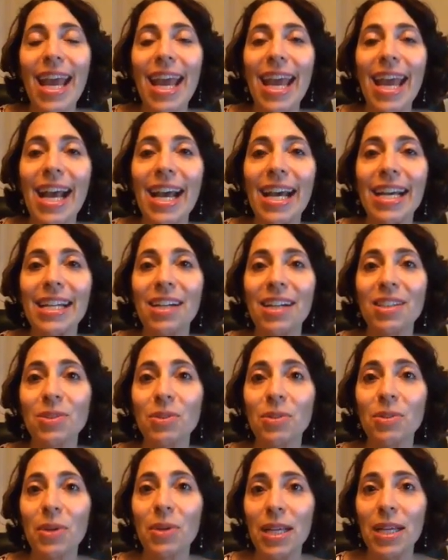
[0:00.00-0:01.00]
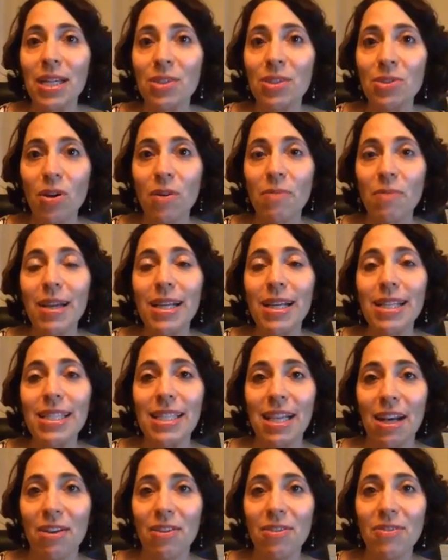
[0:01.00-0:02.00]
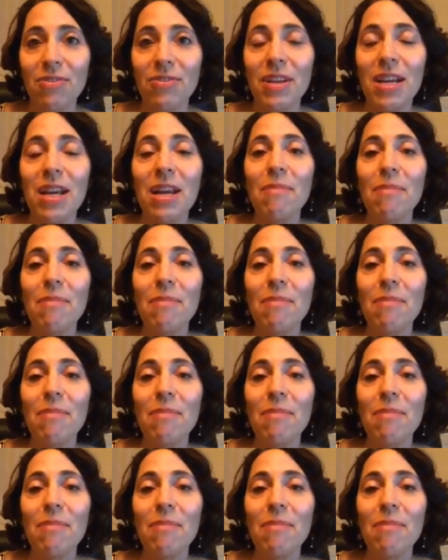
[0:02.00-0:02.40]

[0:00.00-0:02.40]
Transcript: And I'll do a quick intro of myself.